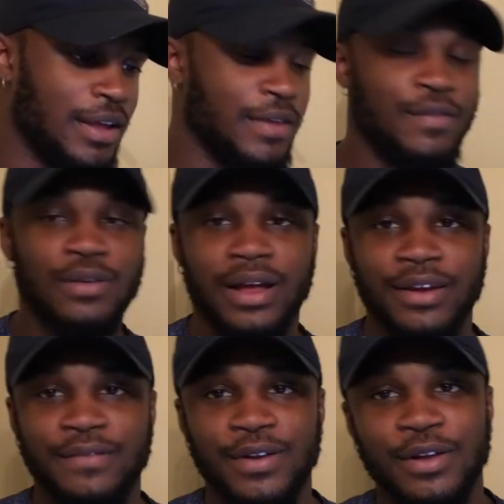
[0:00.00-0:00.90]
If you liked
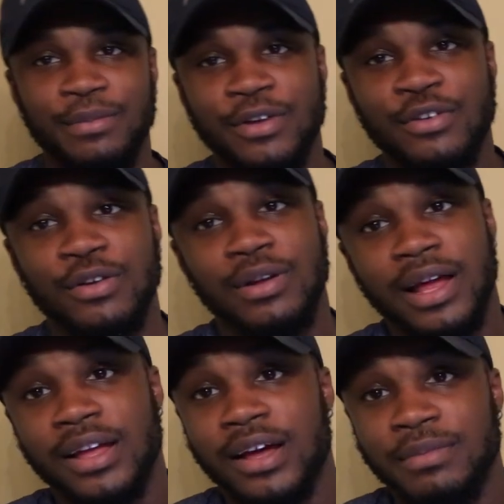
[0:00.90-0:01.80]
the video, make sure you
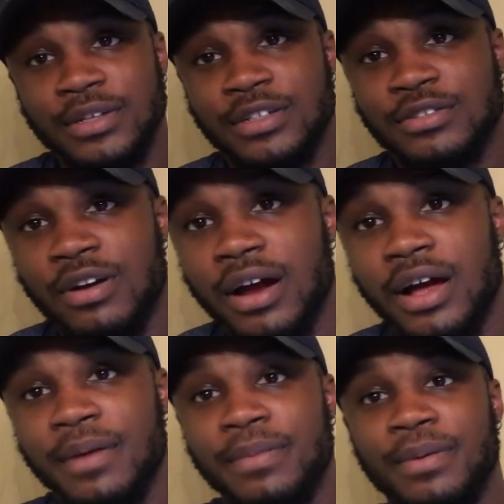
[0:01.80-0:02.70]
like, comment,
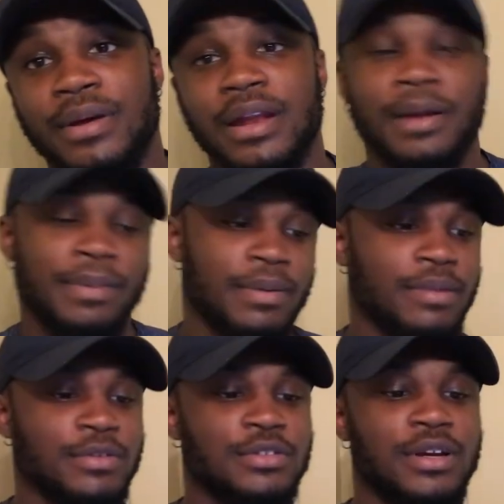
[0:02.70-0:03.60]
subscribe. And I'll be
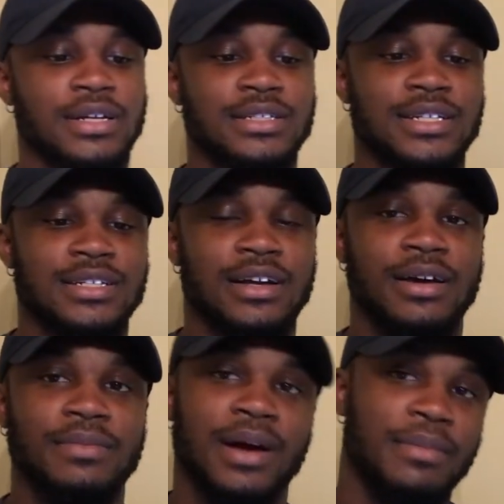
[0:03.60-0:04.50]
back with you guys next
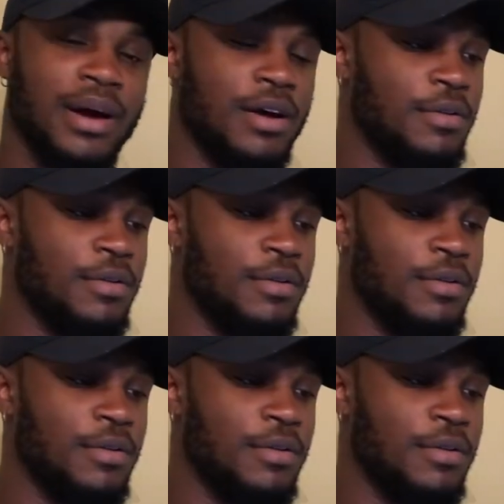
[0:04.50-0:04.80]
time. I'm out.